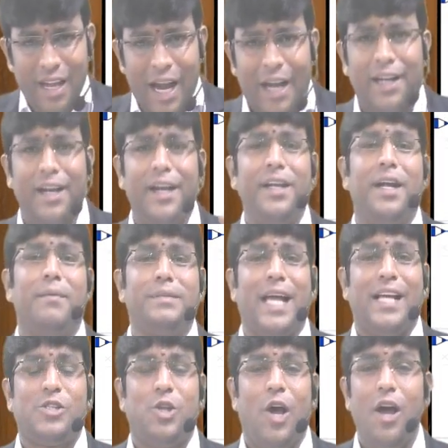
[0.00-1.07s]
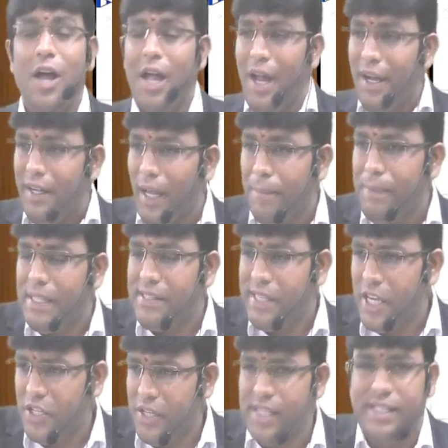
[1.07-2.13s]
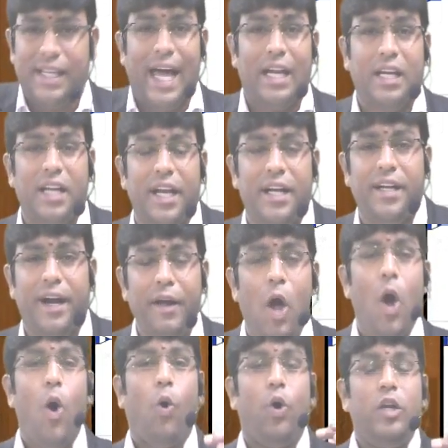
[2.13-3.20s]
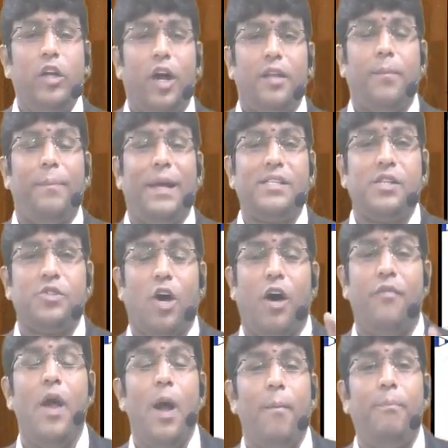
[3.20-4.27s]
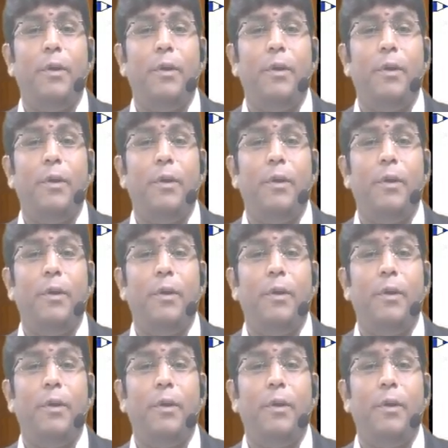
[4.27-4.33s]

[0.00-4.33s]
under income tax law, depreciation is calculated only on the basis of